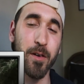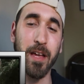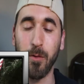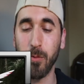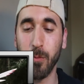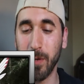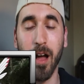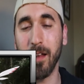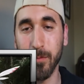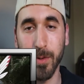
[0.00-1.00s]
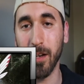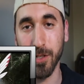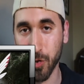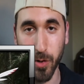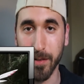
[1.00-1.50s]
Yeah, we got
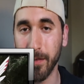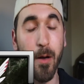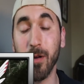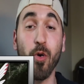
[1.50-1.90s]
destroyed. Now we're